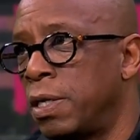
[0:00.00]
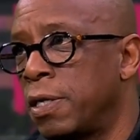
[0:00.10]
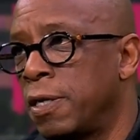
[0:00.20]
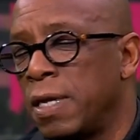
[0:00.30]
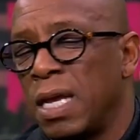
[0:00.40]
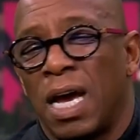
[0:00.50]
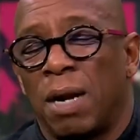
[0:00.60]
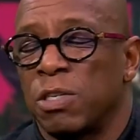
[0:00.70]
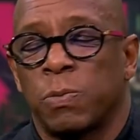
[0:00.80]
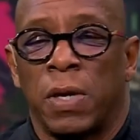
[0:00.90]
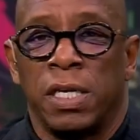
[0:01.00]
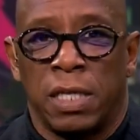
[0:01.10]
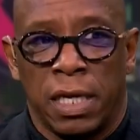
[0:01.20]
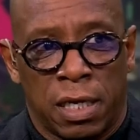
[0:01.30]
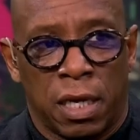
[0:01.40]
And I'm just pleased
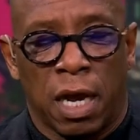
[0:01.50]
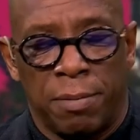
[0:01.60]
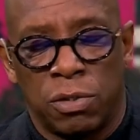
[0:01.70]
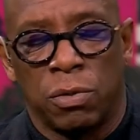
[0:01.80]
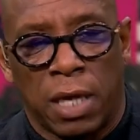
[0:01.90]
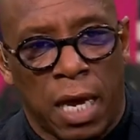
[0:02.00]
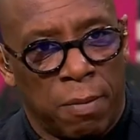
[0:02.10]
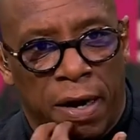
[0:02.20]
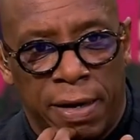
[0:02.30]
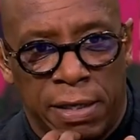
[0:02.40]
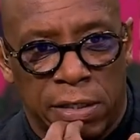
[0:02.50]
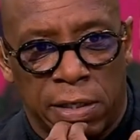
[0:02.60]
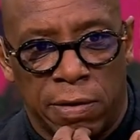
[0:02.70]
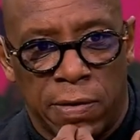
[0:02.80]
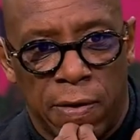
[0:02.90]
that he can come into a game like this
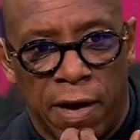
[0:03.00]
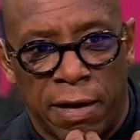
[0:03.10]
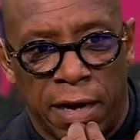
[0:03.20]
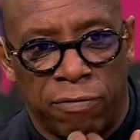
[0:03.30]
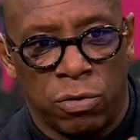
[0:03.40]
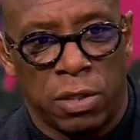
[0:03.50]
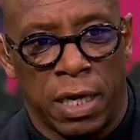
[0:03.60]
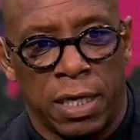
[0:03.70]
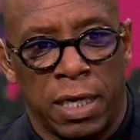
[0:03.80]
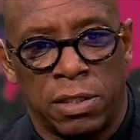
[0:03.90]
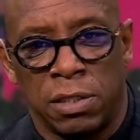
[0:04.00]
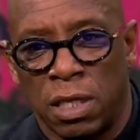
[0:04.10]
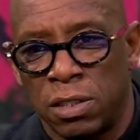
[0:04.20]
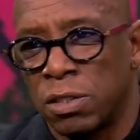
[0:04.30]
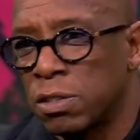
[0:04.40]
and at levels like he has
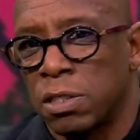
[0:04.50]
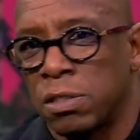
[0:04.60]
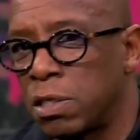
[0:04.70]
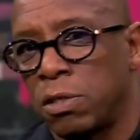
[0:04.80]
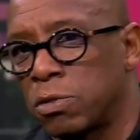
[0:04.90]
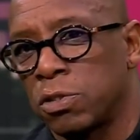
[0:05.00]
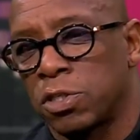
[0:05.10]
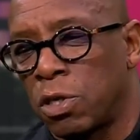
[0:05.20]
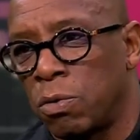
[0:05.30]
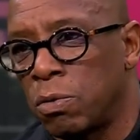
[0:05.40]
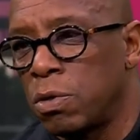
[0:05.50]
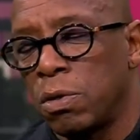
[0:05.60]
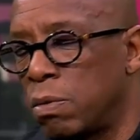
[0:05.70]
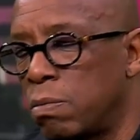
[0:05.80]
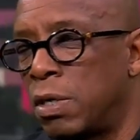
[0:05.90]
and just continue to show
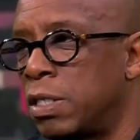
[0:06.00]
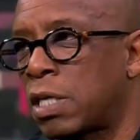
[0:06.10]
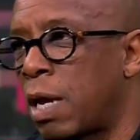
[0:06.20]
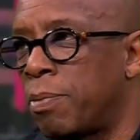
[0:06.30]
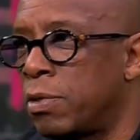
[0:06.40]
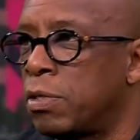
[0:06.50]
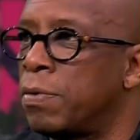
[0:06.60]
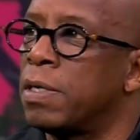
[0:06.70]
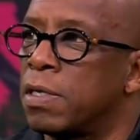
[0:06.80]
what he's capable of doing